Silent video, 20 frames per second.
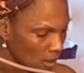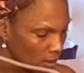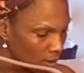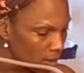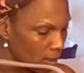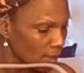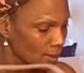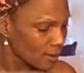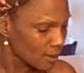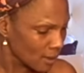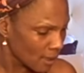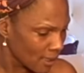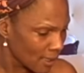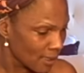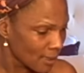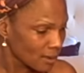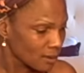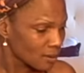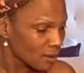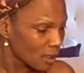this
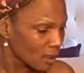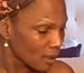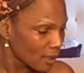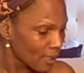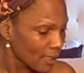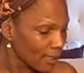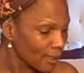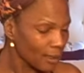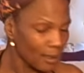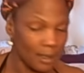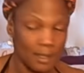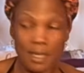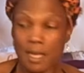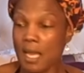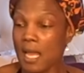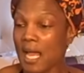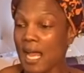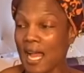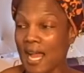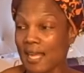is the lick.
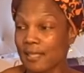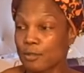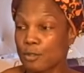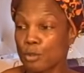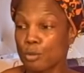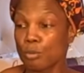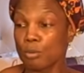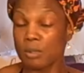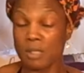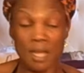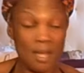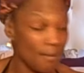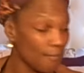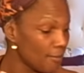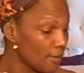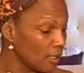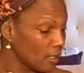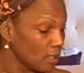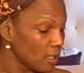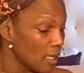I do love
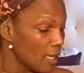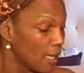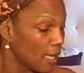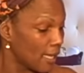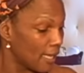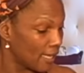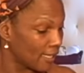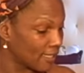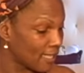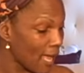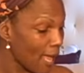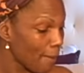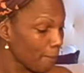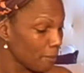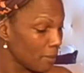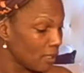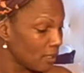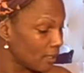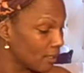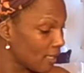it. It got
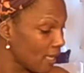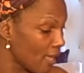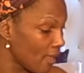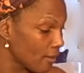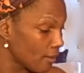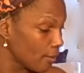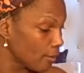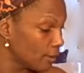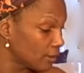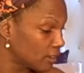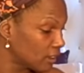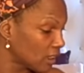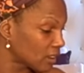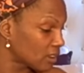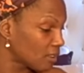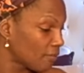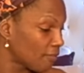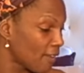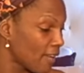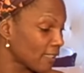me together. It's
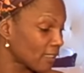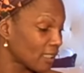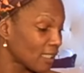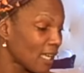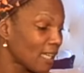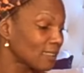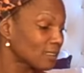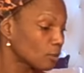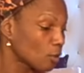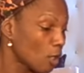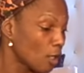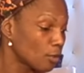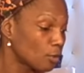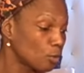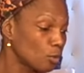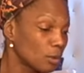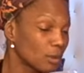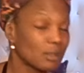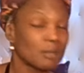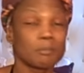just the fact that I started
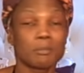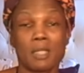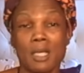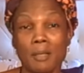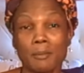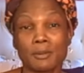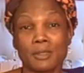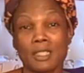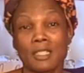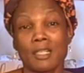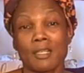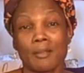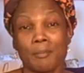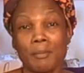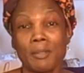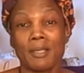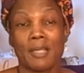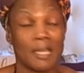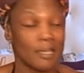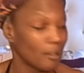doing some dumb shit in
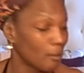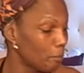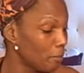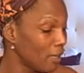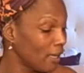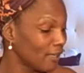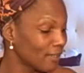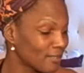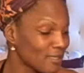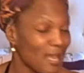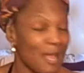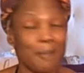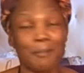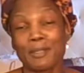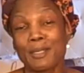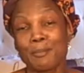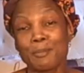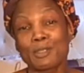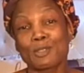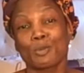the in the meantime,
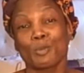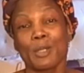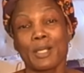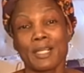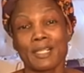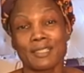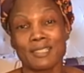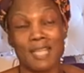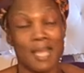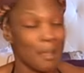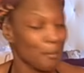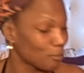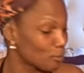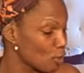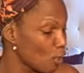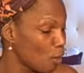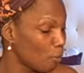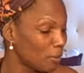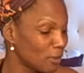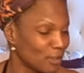in between time,
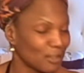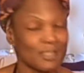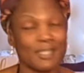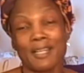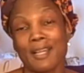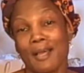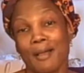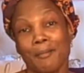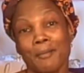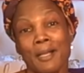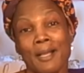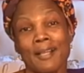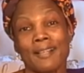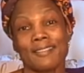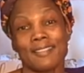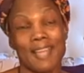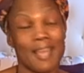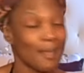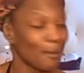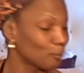tore my shit up.
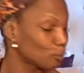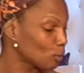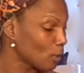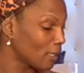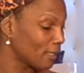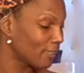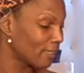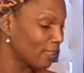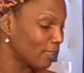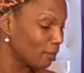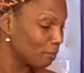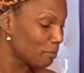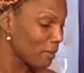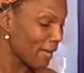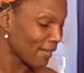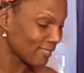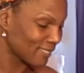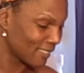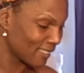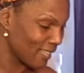Now I'm trying to get it
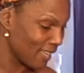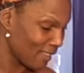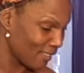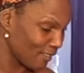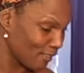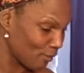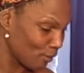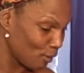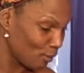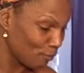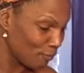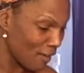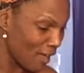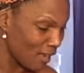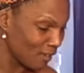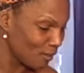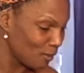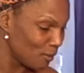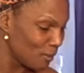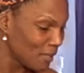back together. You
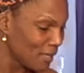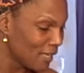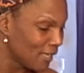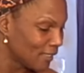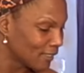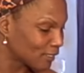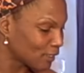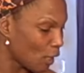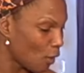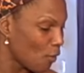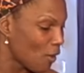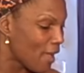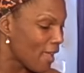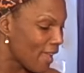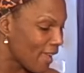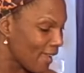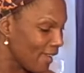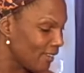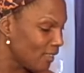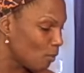follow? So
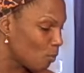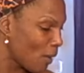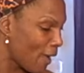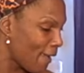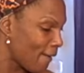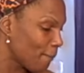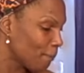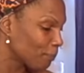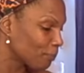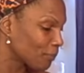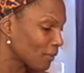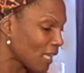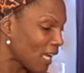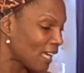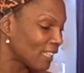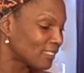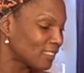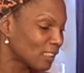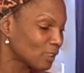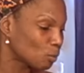anyway,
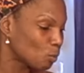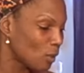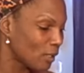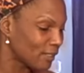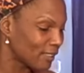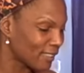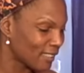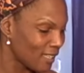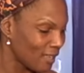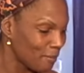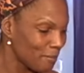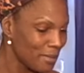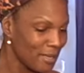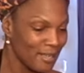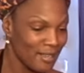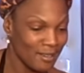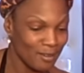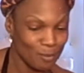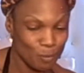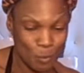I just wanted to come
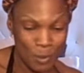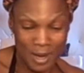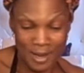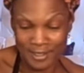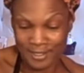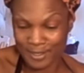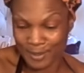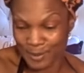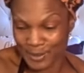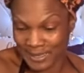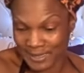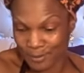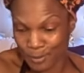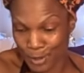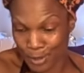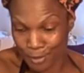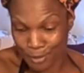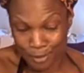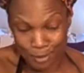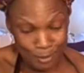in, where click
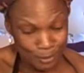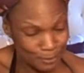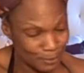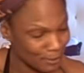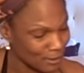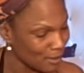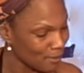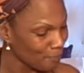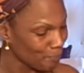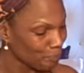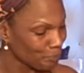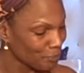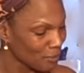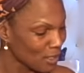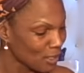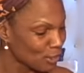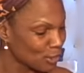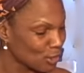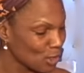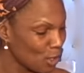girls
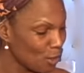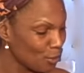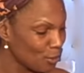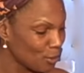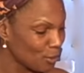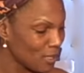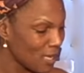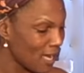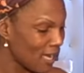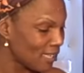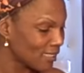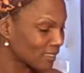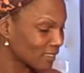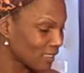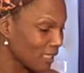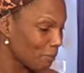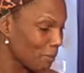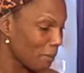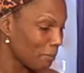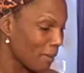show you guys
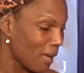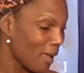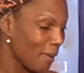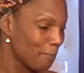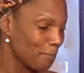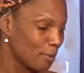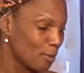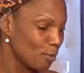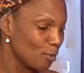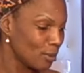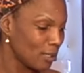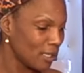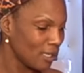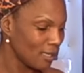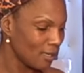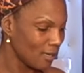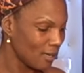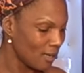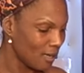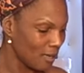some of my
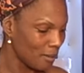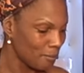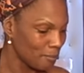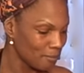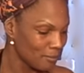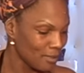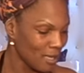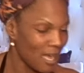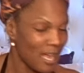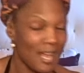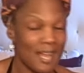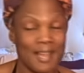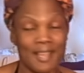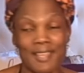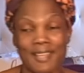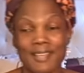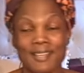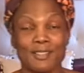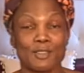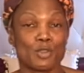beauty um,
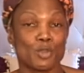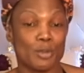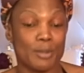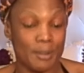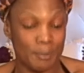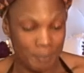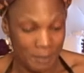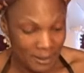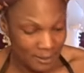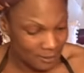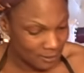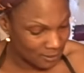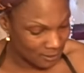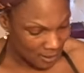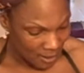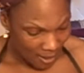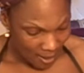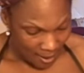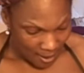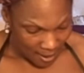high-end treatments
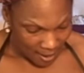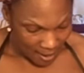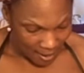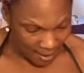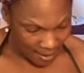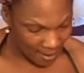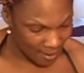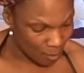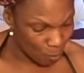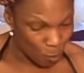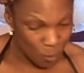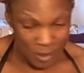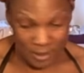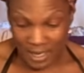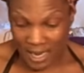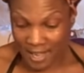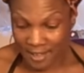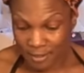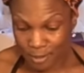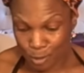and what
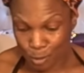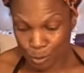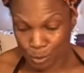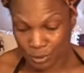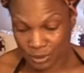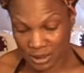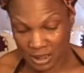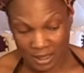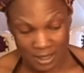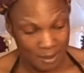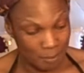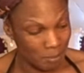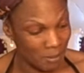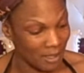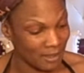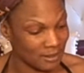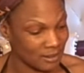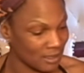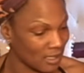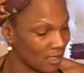I use to get
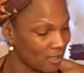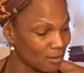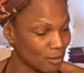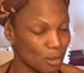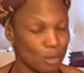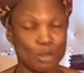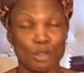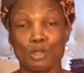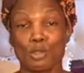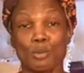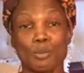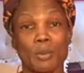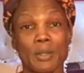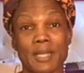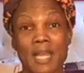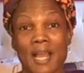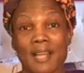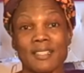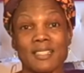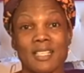my skin to do
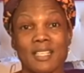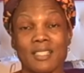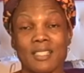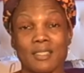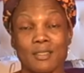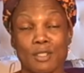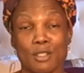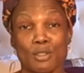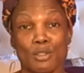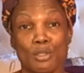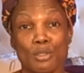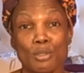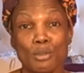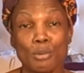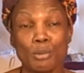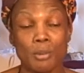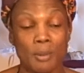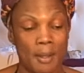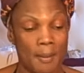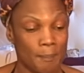what I need it to
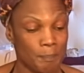do.